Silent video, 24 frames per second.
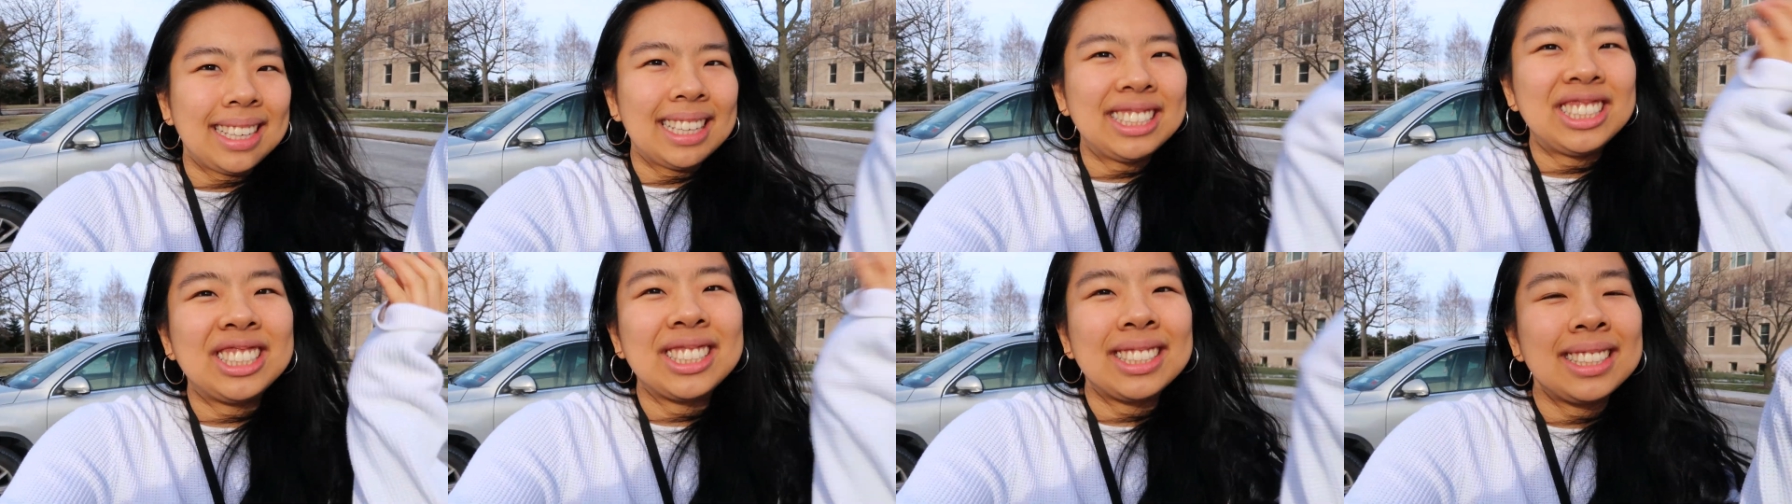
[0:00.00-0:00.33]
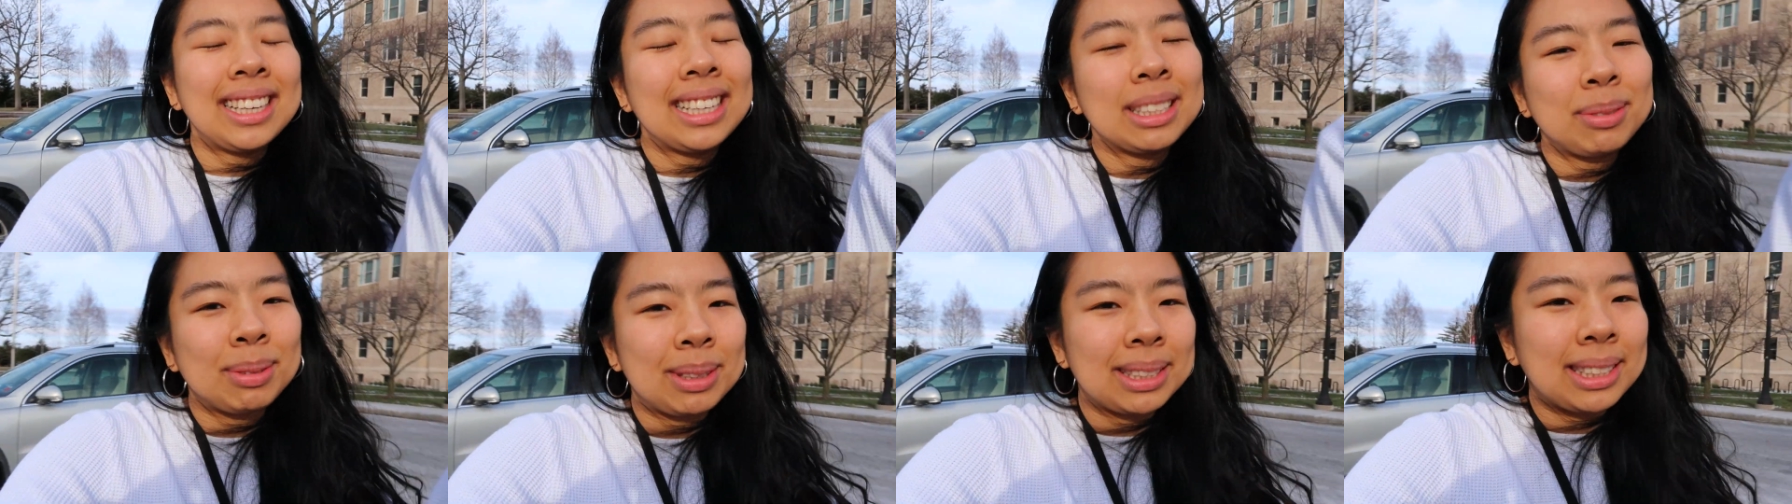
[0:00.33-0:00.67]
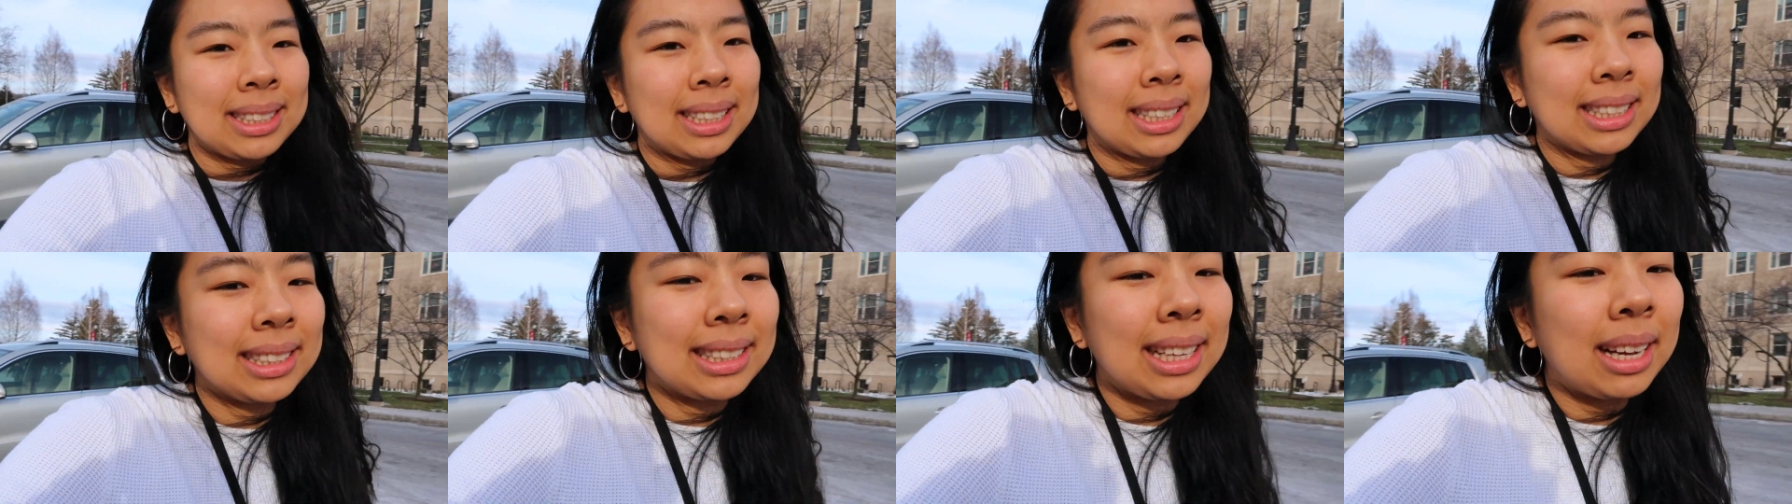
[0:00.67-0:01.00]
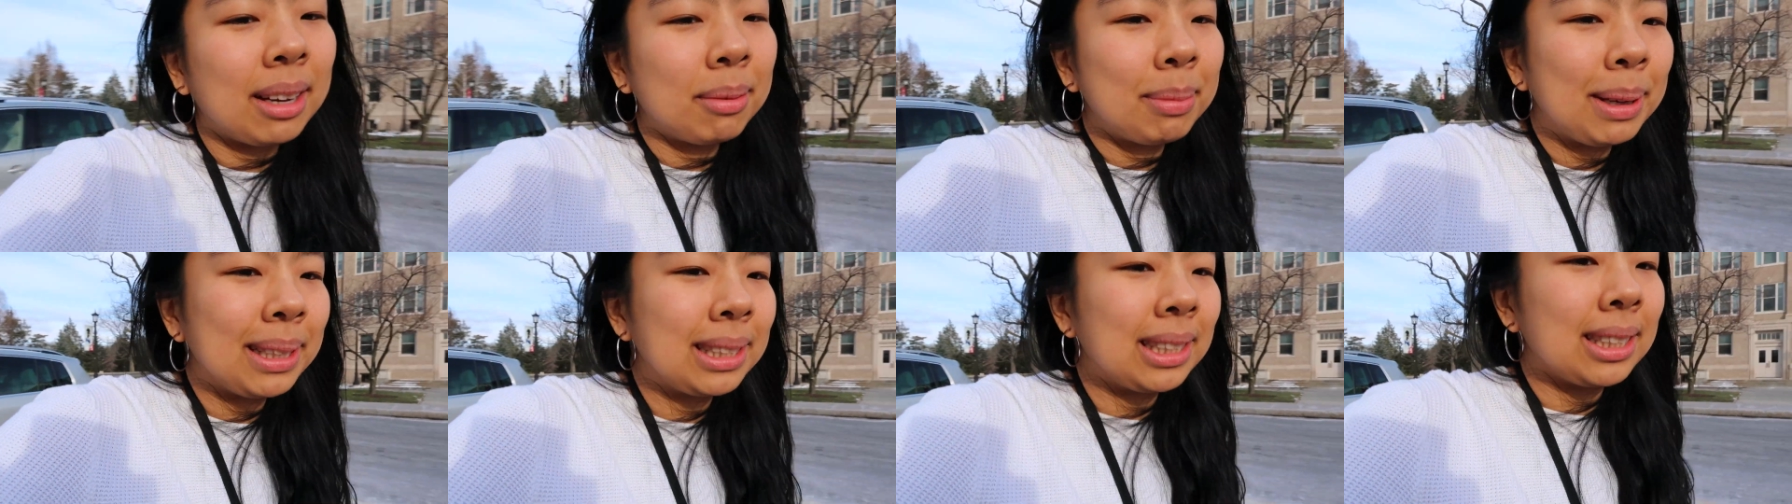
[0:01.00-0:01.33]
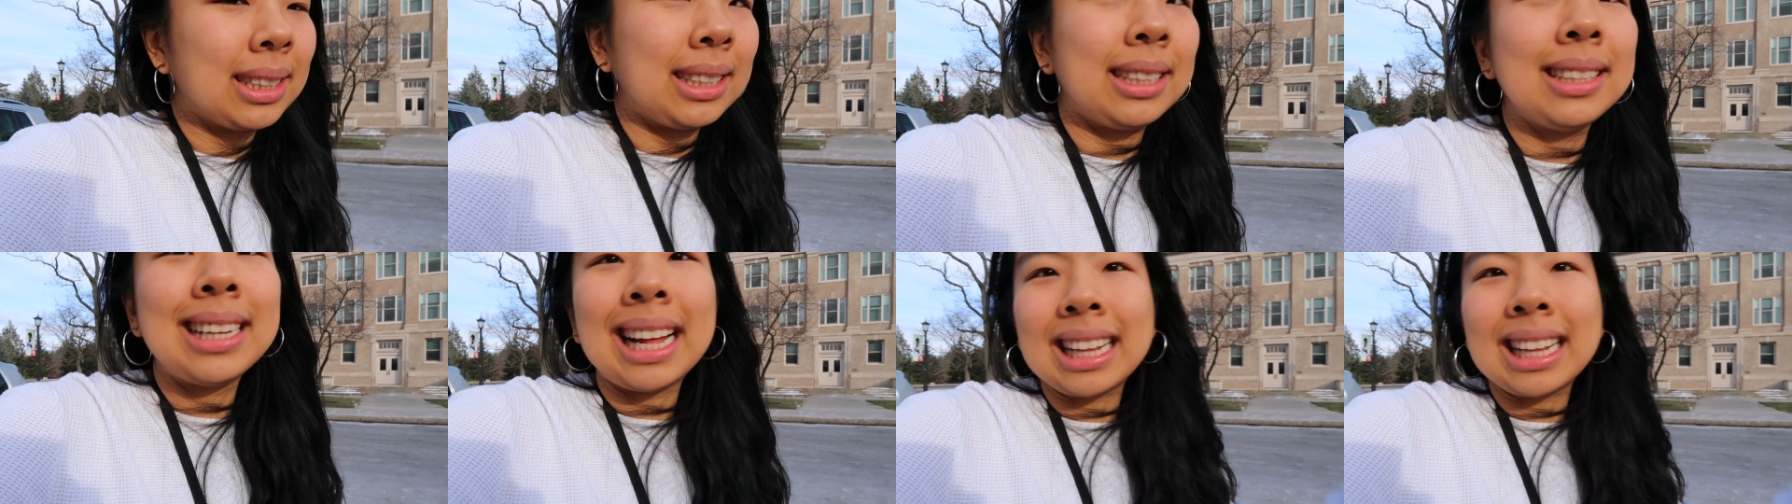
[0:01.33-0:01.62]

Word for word: it's just nice when the sun is out, basically.